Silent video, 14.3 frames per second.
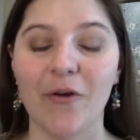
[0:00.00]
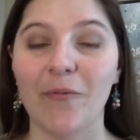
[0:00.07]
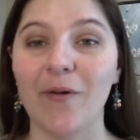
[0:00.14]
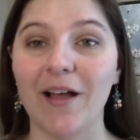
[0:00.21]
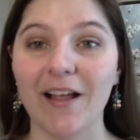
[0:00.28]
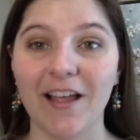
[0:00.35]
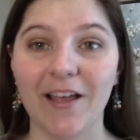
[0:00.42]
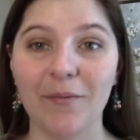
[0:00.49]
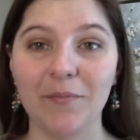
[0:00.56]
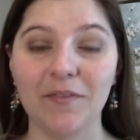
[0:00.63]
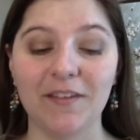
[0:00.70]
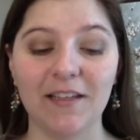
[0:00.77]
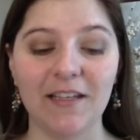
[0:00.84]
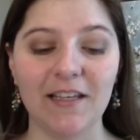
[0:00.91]
What
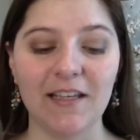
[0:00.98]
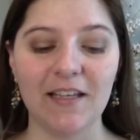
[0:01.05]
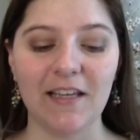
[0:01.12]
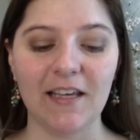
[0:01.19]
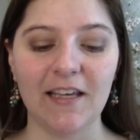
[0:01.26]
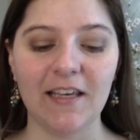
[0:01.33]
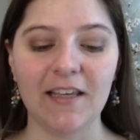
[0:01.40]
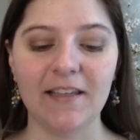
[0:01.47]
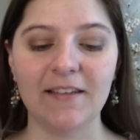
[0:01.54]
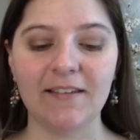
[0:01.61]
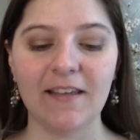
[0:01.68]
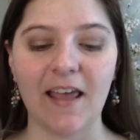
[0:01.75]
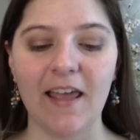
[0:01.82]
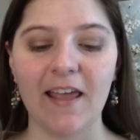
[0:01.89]
comes in it
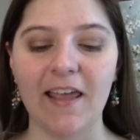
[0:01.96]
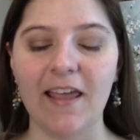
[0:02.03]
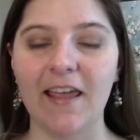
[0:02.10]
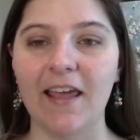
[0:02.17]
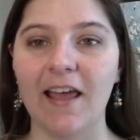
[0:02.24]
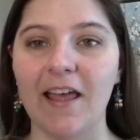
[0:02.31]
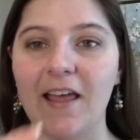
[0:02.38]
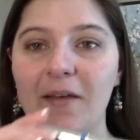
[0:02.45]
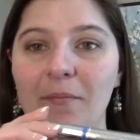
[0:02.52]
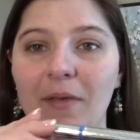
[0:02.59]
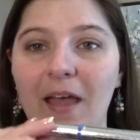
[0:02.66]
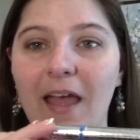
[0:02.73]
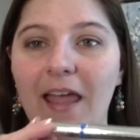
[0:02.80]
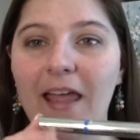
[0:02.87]
is
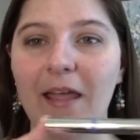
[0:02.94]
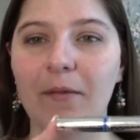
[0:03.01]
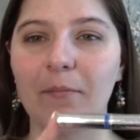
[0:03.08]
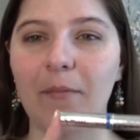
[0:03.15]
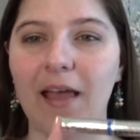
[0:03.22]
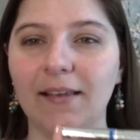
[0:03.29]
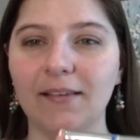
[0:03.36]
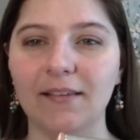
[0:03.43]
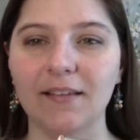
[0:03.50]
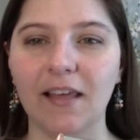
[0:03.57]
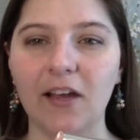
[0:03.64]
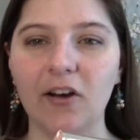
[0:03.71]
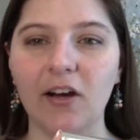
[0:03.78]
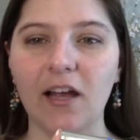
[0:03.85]
a
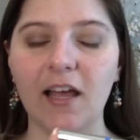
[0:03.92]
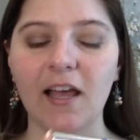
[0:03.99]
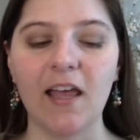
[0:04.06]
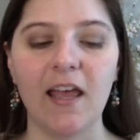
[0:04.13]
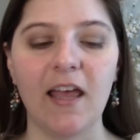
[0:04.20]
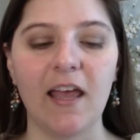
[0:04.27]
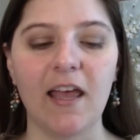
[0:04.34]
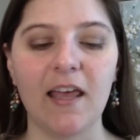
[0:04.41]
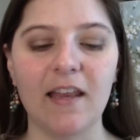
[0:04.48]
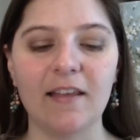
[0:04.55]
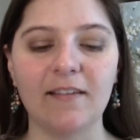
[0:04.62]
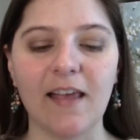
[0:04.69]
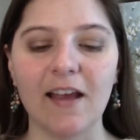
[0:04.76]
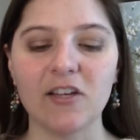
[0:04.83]
mascara. It
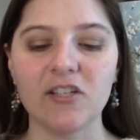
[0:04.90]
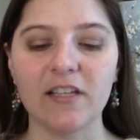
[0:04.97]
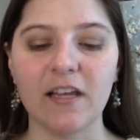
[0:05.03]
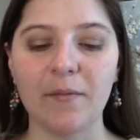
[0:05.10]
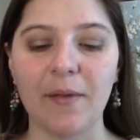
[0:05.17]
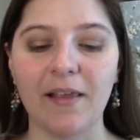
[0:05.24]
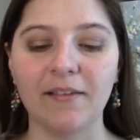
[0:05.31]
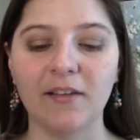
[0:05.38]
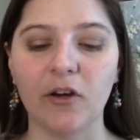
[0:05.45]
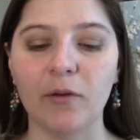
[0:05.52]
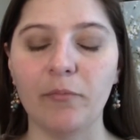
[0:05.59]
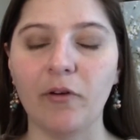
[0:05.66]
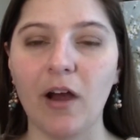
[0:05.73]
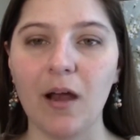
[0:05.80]
is actually a
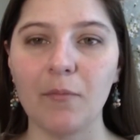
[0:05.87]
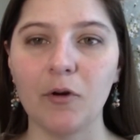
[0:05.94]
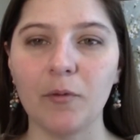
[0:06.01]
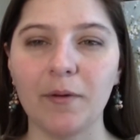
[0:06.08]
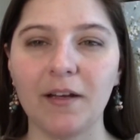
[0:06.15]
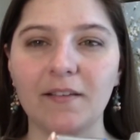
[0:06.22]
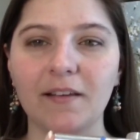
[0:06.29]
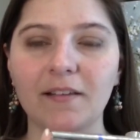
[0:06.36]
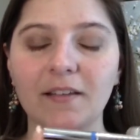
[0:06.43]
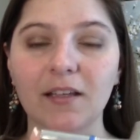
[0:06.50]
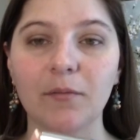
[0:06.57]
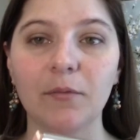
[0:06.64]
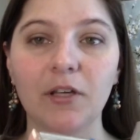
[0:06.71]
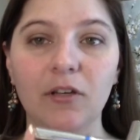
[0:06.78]
mascara primer, but it says
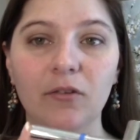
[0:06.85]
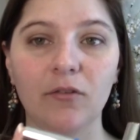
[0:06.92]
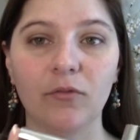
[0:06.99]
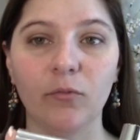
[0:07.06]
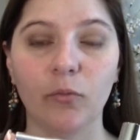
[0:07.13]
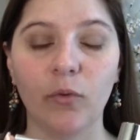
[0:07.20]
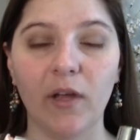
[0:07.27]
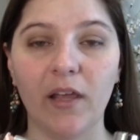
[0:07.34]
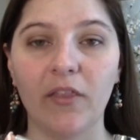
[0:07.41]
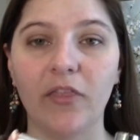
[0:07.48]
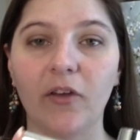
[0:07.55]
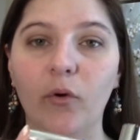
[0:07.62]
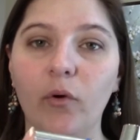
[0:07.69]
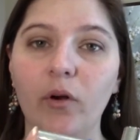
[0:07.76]
it can be used
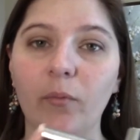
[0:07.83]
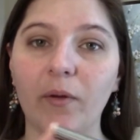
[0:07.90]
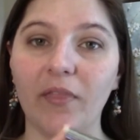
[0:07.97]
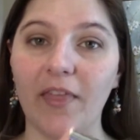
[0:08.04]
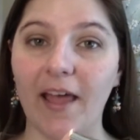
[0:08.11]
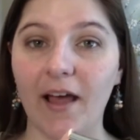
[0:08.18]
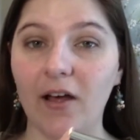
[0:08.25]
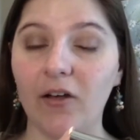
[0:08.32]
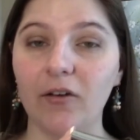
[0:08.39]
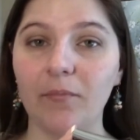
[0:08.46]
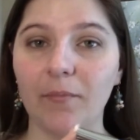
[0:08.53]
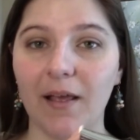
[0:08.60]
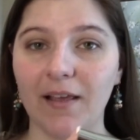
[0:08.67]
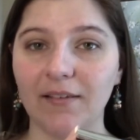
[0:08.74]
with or
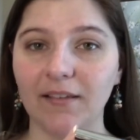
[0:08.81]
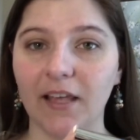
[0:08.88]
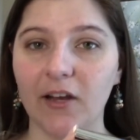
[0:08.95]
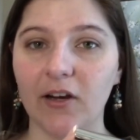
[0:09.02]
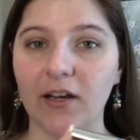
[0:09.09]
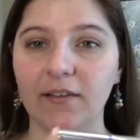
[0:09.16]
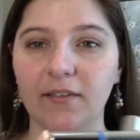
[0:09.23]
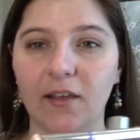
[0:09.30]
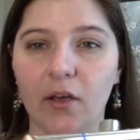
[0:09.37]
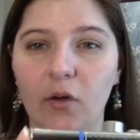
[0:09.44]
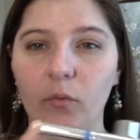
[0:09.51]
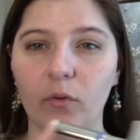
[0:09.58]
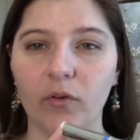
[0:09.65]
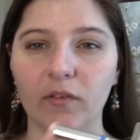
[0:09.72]
without mascara,
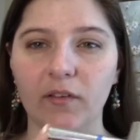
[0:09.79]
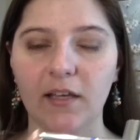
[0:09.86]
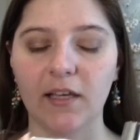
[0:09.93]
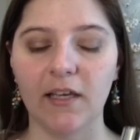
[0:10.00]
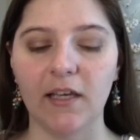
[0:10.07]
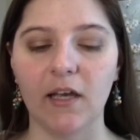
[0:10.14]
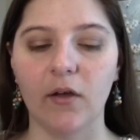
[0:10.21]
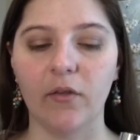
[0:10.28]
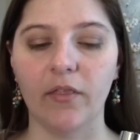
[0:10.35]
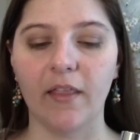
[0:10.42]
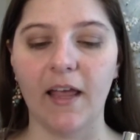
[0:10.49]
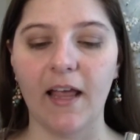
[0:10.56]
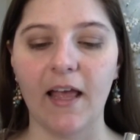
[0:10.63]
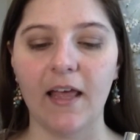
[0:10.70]
so we'll see on
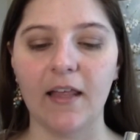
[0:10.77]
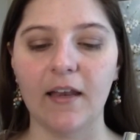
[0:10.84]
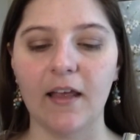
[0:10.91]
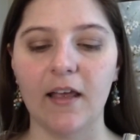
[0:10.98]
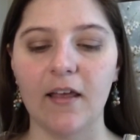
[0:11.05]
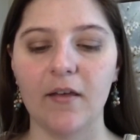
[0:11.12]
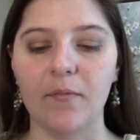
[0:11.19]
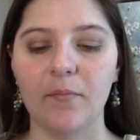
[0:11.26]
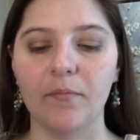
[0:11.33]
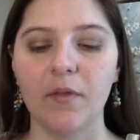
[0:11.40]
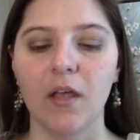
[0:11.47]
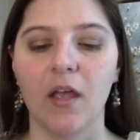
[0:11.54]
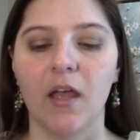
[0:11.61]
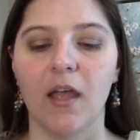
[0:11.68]
that.
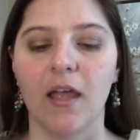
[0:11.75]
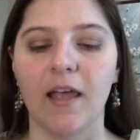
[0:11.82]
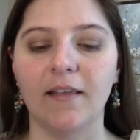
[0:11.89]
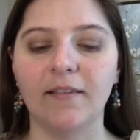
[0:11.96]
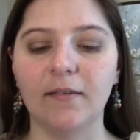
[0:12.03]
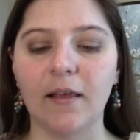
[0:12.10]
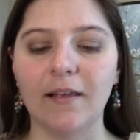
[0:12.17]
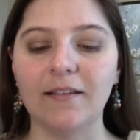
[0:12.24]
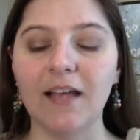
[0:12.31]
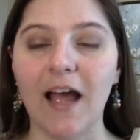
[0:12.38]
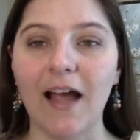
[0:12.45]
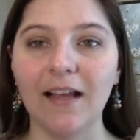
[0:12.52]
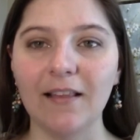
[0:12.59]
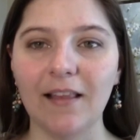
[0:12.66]
It's a
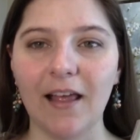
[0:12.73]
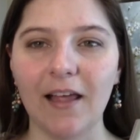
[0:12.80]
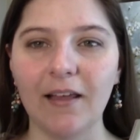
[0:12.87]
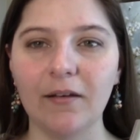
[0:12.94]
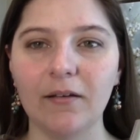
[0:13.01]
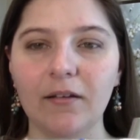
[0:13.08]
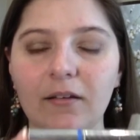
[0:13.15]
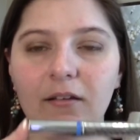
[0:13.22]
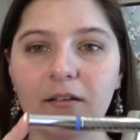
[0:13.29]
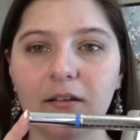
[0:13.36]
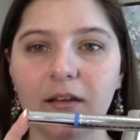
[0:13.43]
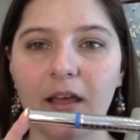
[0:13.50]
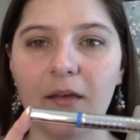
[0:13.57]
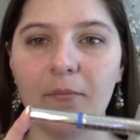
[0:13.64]
Tightline
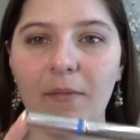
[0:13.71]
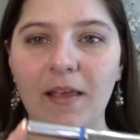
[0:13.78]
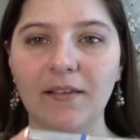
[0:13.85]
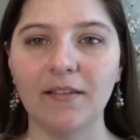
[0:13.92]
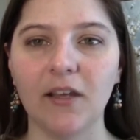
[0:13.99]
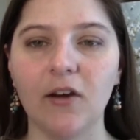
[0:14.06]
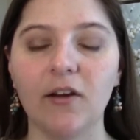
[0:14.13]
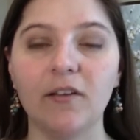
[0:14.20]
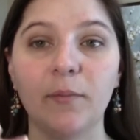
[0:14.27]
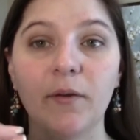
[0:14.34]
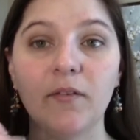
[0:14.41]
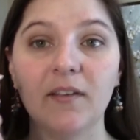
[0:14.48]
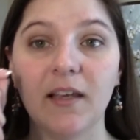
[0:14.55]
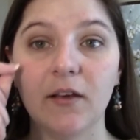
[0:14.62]
mascara. It's
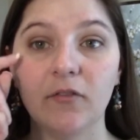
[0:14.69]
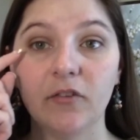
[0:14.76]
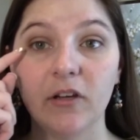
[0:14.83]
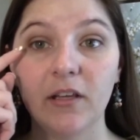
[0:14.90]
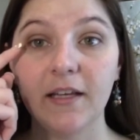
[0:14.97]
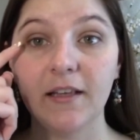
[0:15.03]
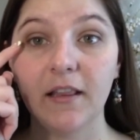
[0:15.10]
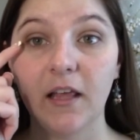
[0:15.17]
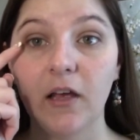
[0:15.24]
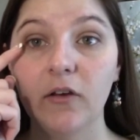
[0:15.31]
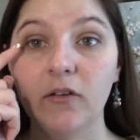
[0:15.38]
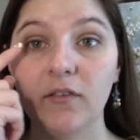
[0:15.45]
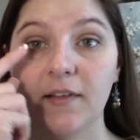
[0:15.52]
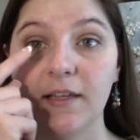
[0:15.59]
supposed to get really
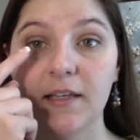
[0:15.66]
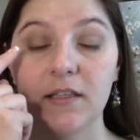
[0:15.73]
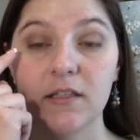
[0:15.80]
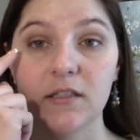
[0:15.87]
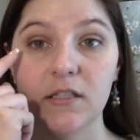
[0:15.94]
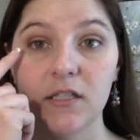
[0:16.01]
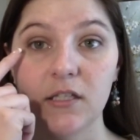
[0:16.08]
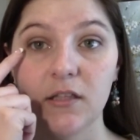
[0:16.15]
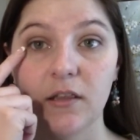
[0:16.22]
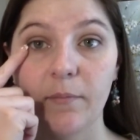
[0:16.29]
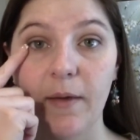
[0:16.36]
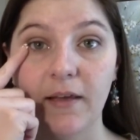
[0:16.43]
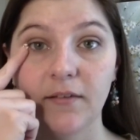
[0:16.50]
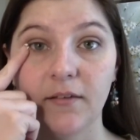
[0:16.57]
close into the
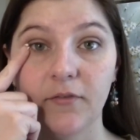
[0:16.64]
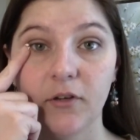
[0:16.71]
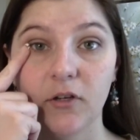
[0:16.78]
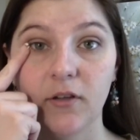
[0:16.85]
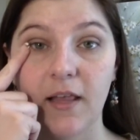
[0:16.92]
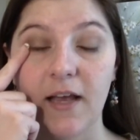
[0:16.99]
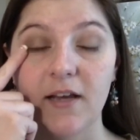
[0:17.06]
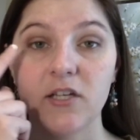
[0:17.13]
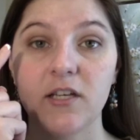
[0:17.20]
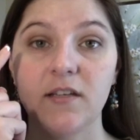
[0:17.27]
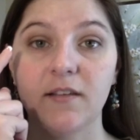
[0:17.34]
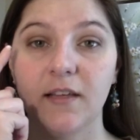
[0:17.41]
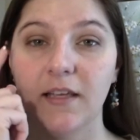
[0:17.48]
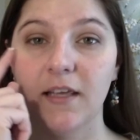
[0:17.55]
base of your
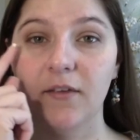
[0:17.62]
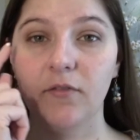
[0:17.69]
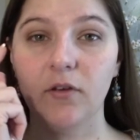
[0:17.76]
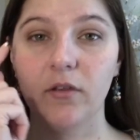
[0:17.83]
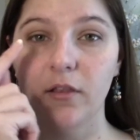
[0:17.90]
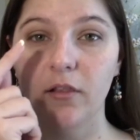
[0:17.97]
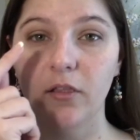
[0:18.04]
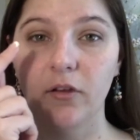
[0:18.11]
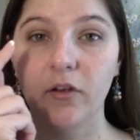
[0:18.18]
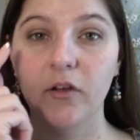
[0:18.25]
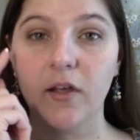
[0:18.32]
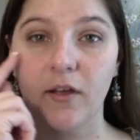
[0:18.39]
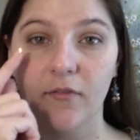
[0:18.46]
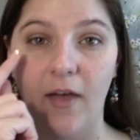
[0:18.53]
lashes and give you the
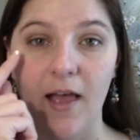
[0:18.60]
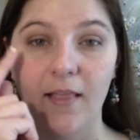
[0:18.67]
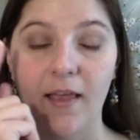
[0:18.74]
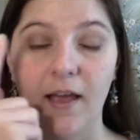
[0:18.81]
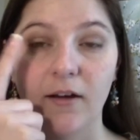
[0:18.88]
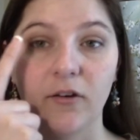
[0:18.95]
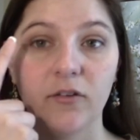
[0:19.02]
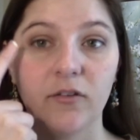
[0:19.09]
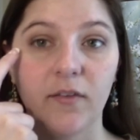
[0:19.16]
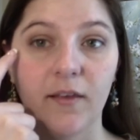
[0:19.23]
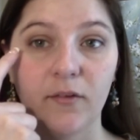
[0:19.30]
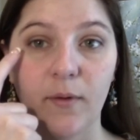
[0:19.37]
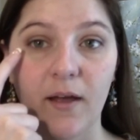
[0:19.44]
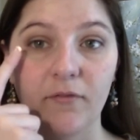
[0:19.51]
look of eyeliner, so
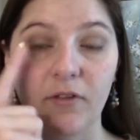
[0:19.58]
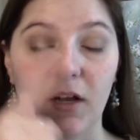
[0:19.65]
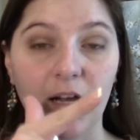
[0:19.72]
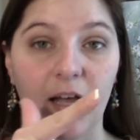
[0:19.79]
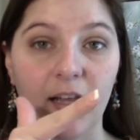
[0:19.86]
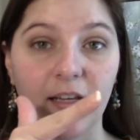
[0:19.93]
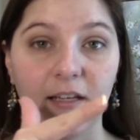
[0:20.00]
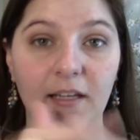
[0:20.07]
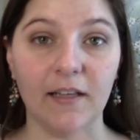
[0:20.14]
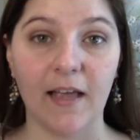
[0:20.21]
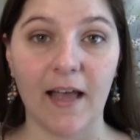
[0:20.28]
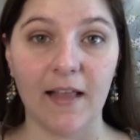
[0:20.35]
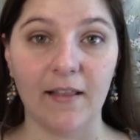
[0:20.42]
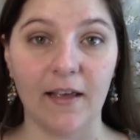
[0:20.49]
that's why I've not got any
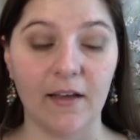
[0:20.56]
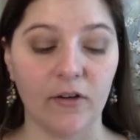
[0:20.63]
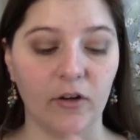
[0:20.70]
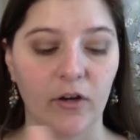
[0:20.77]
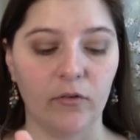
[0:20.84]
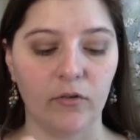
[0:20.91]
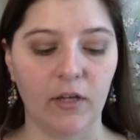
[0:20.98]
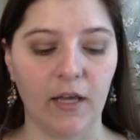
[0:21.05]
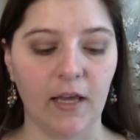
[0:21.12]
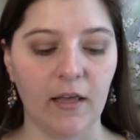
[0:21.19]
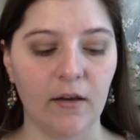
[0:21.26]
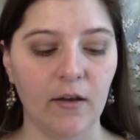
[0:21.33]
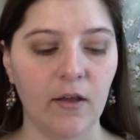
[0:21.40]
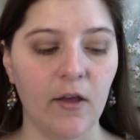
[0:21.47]
eyeliner on
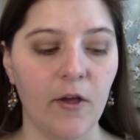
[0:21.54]
yet.